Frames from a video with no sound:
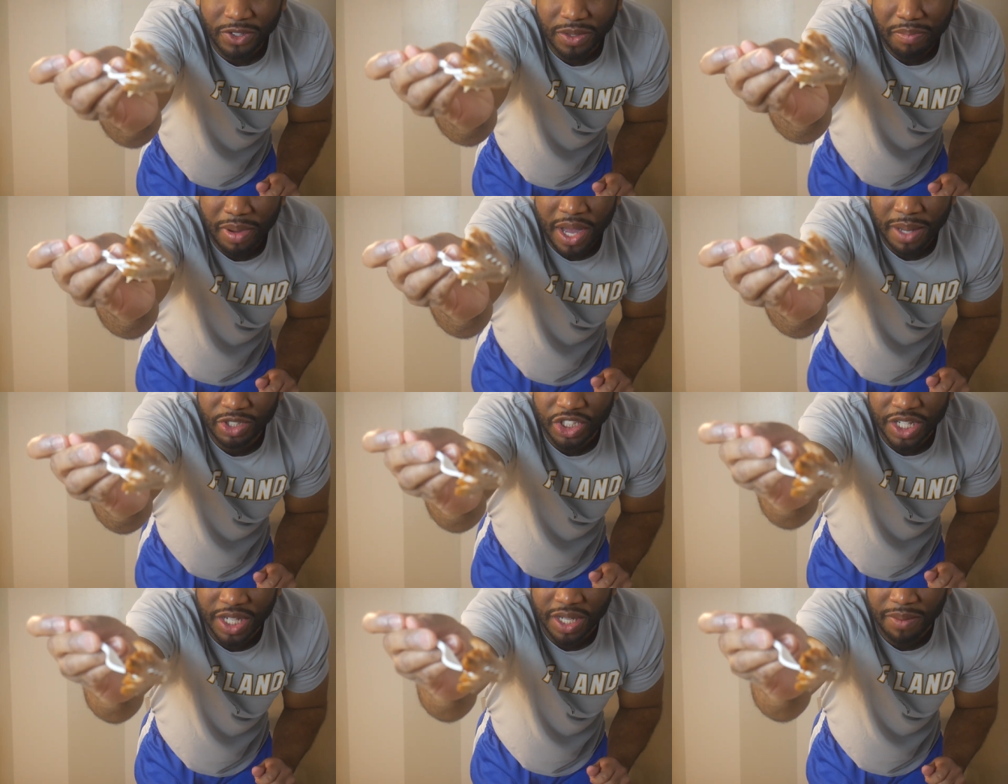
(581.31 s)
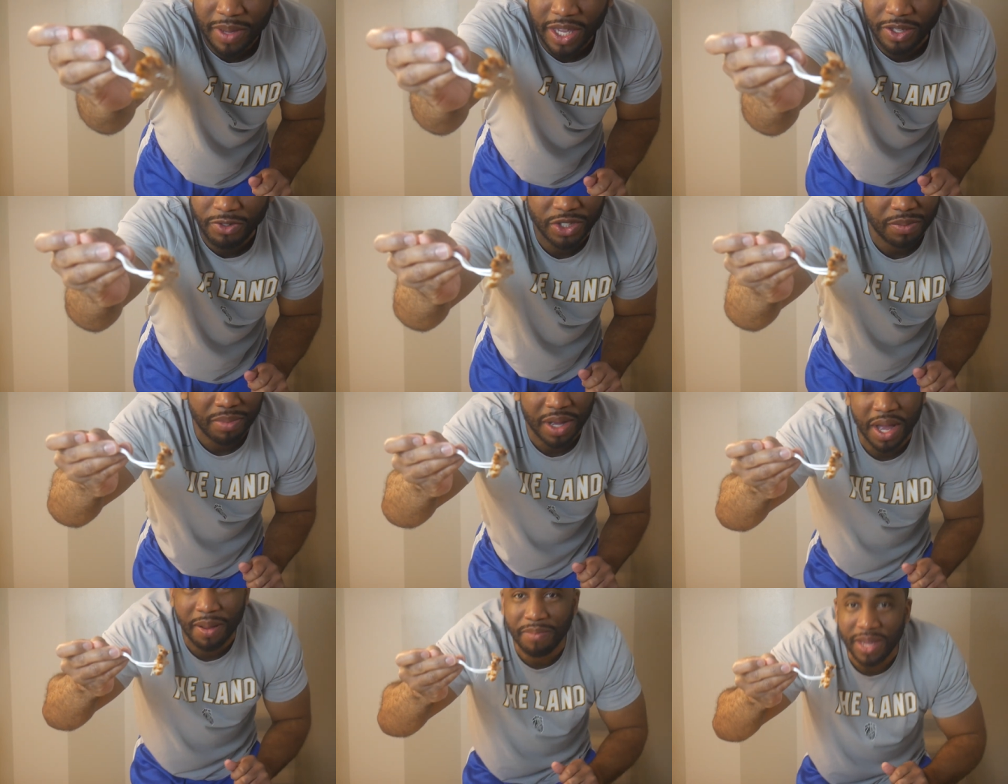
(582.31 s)
you some bomb chicken, make you some
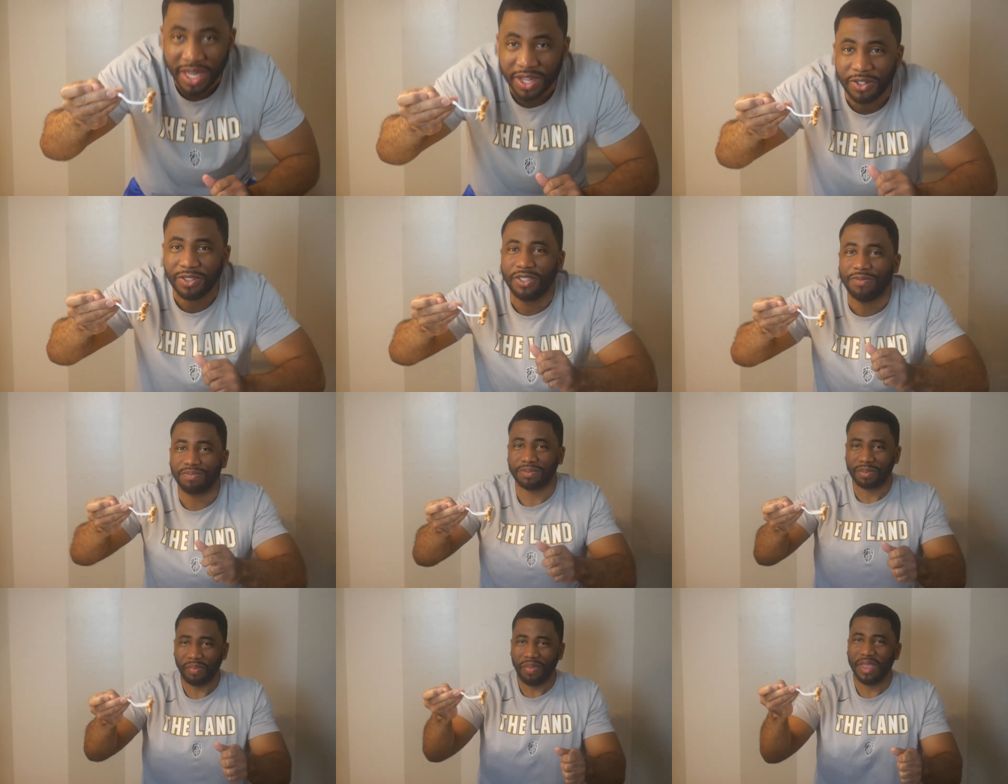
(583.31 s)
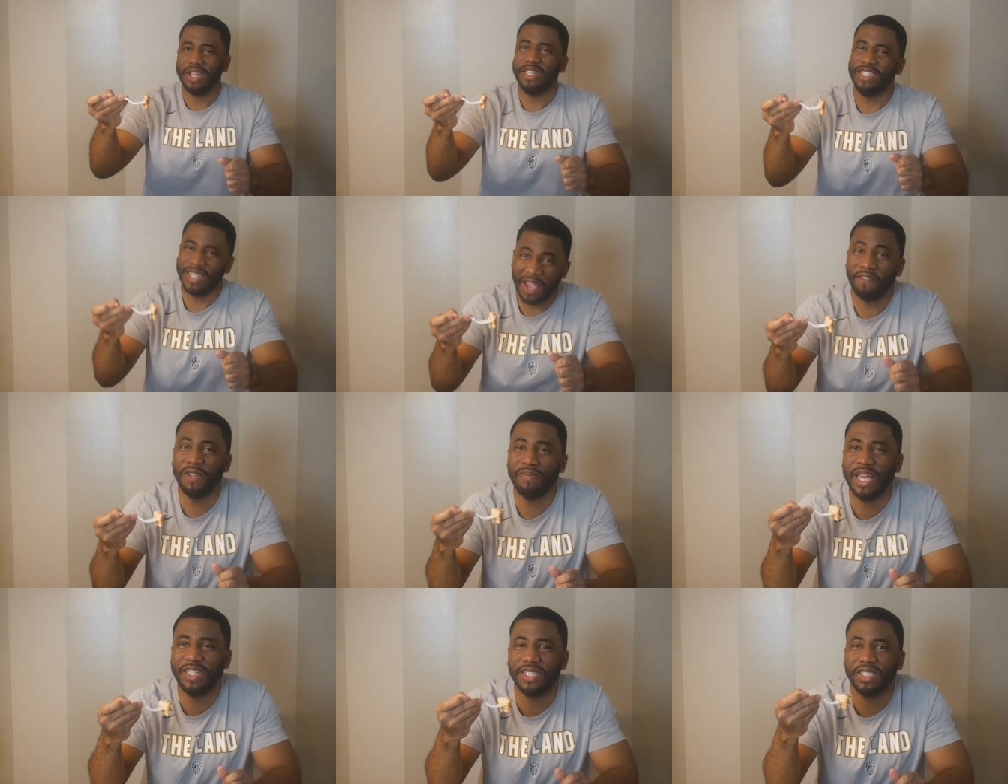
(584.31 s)
bomb meals. Definitely
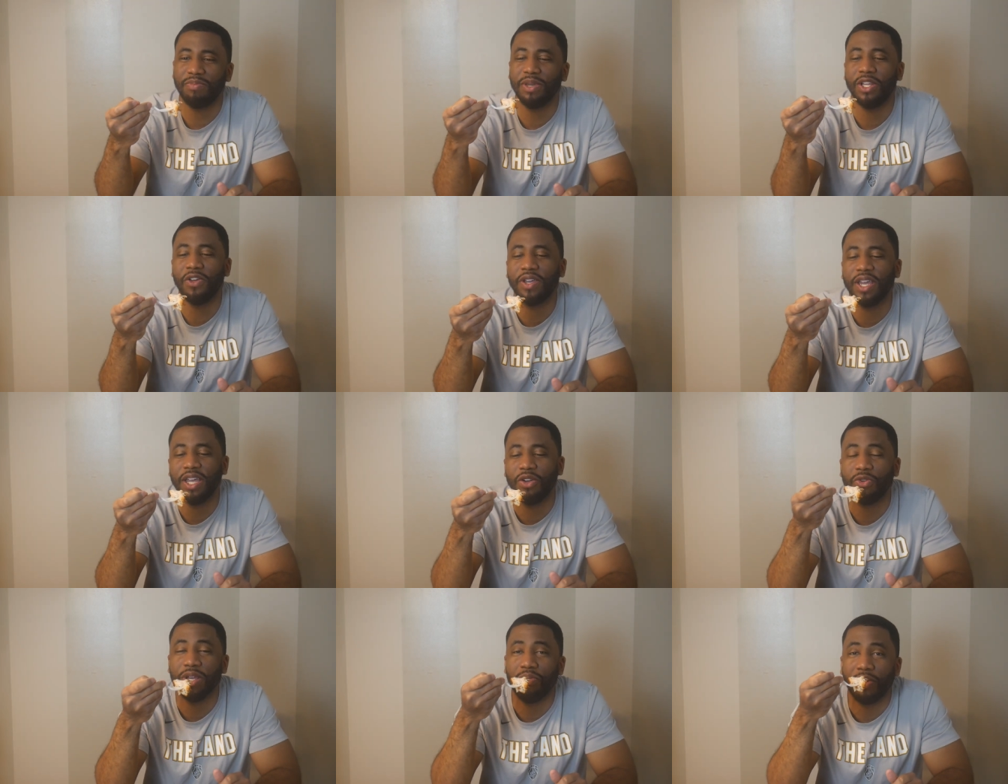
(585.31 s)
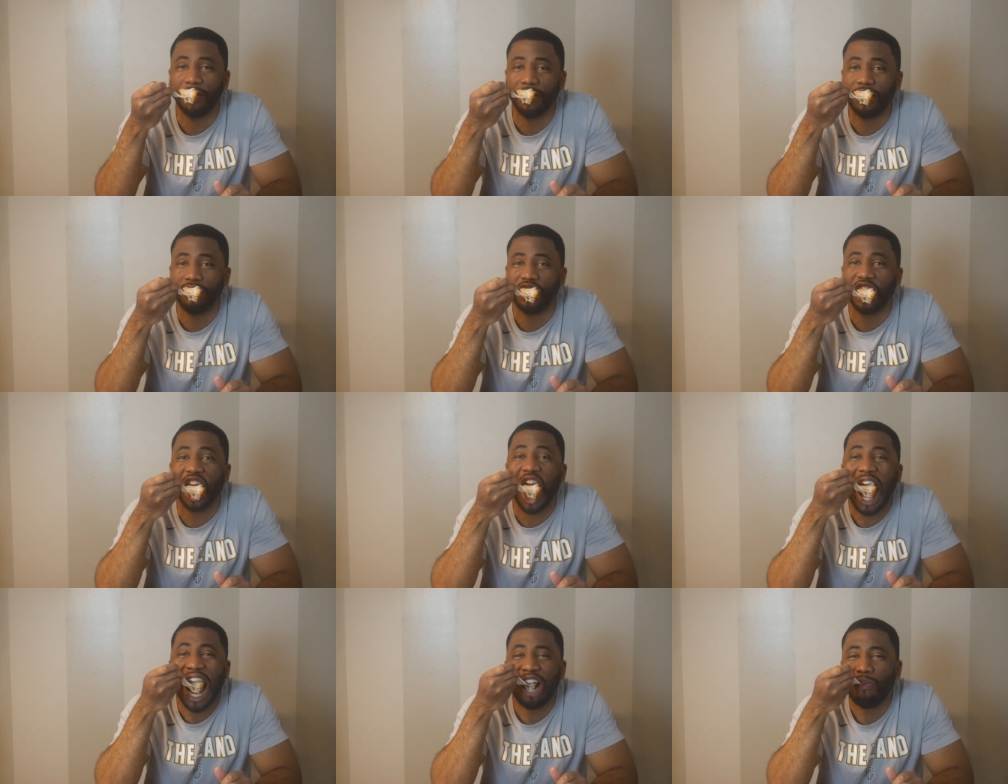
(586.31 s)
make this meal, okay? Korean barbecue
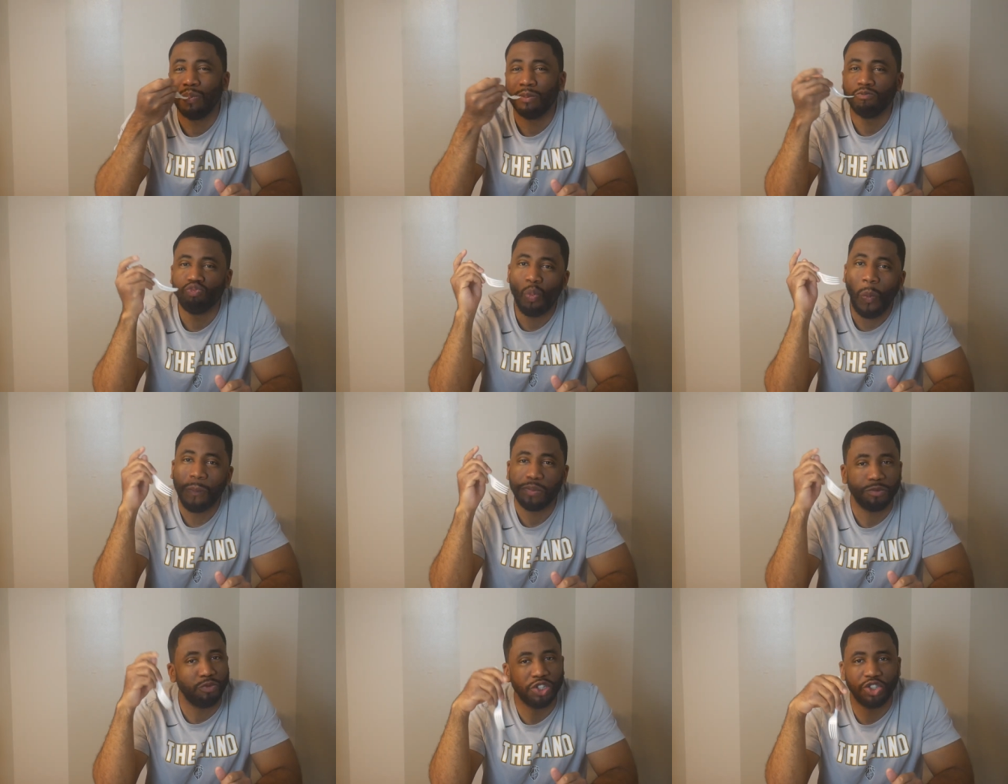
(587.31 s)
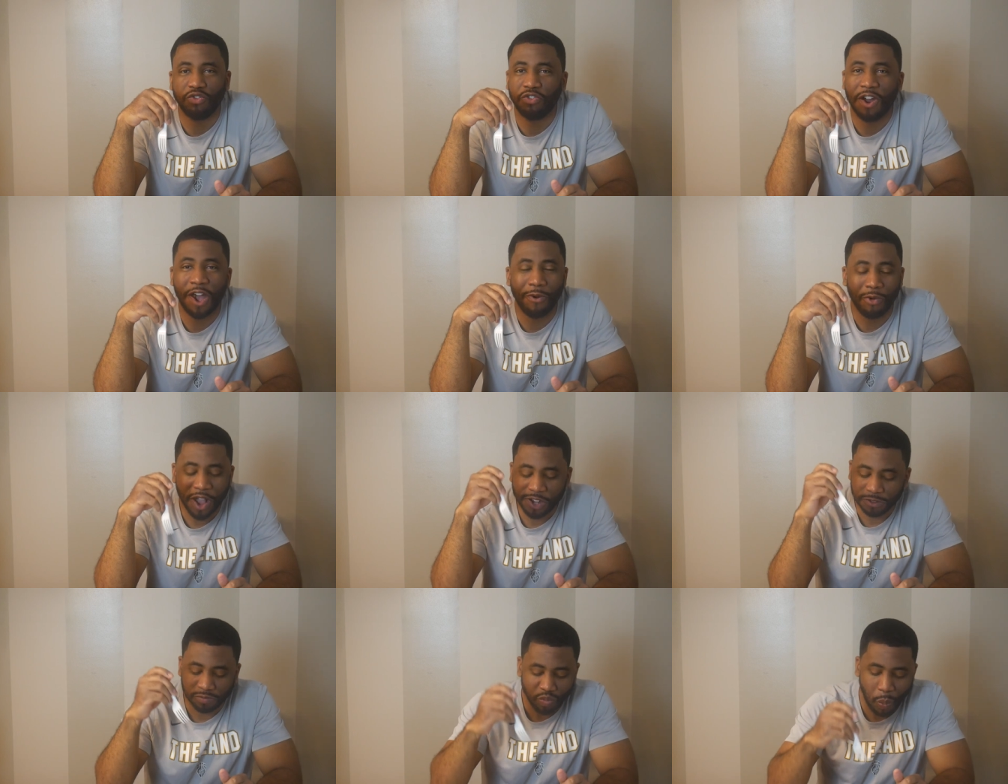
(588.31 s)
chicken with the fried
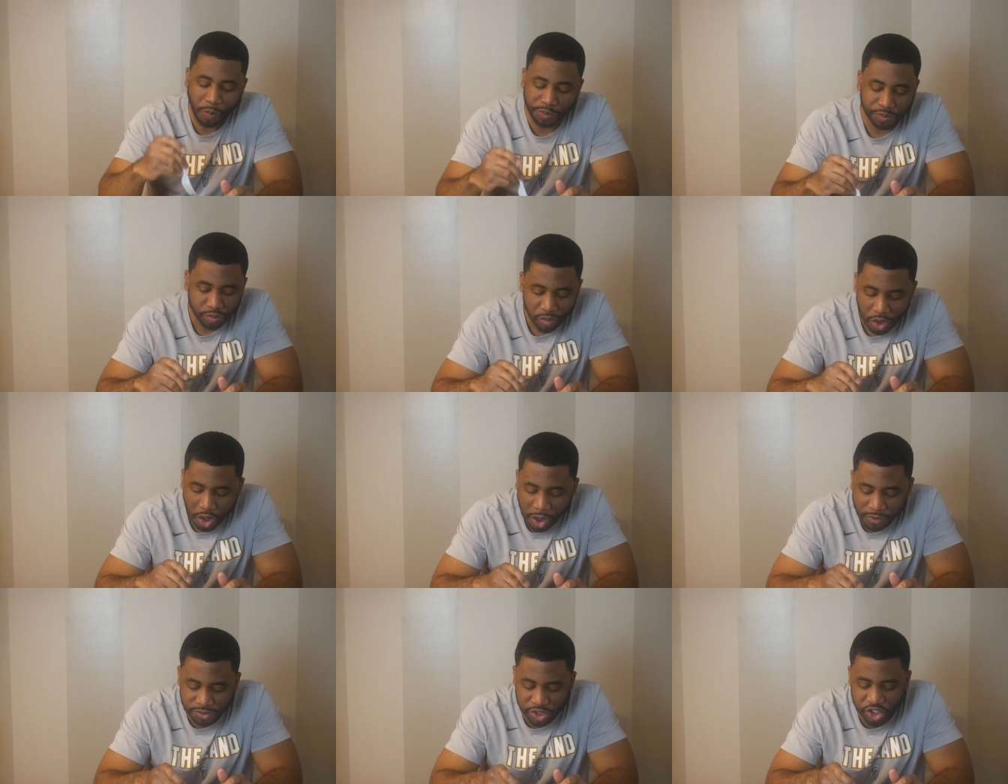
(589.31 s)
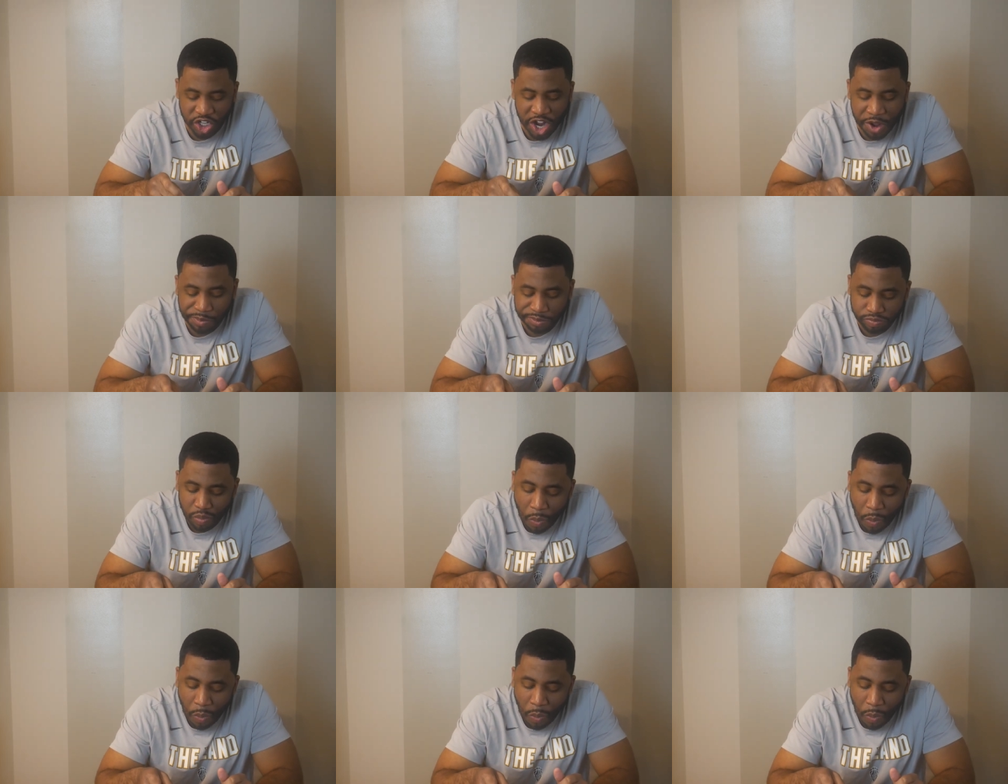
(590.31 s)
rice off the chain.